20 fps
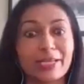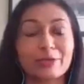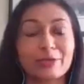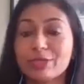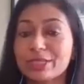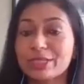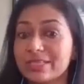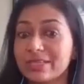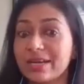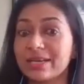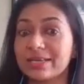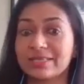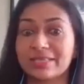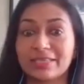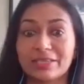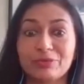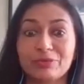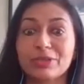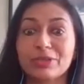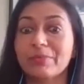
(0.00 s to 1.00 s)
we started
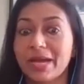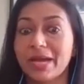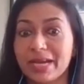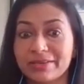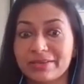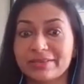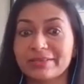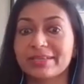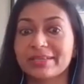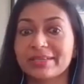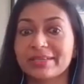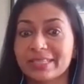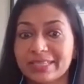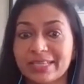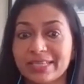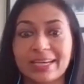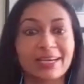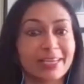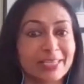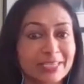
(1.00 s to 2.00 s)
with matter in the
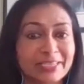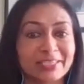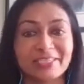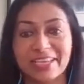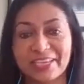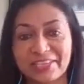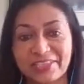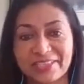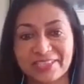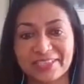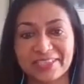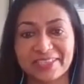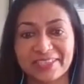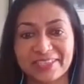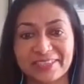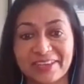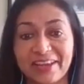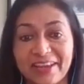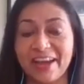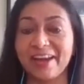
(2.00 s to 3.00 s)
last
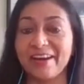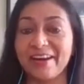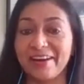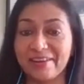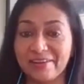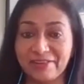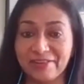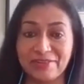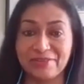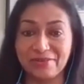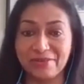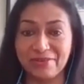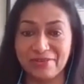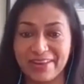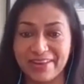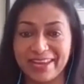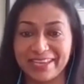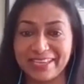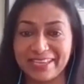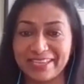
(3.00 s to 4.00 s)
session. Are you
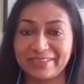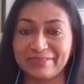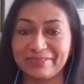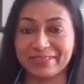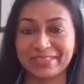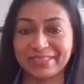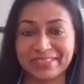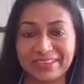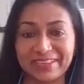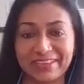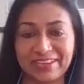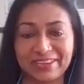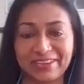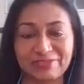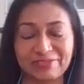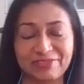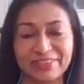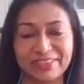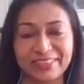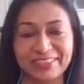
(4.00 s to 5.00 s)
ready to start
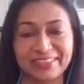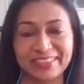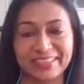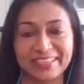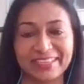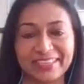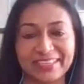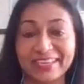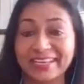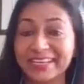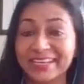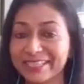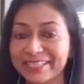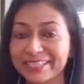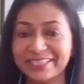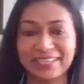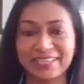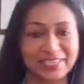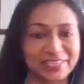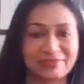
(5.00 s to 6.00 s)
with the another
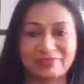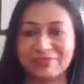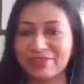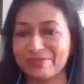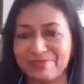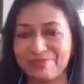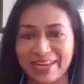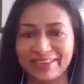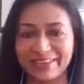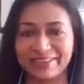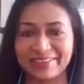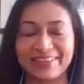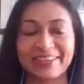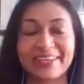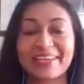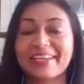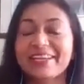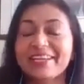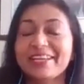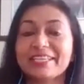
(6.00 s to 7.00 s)
session for matter?
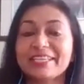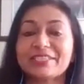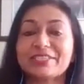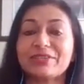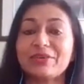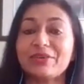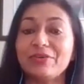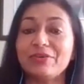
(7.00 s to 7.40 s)
So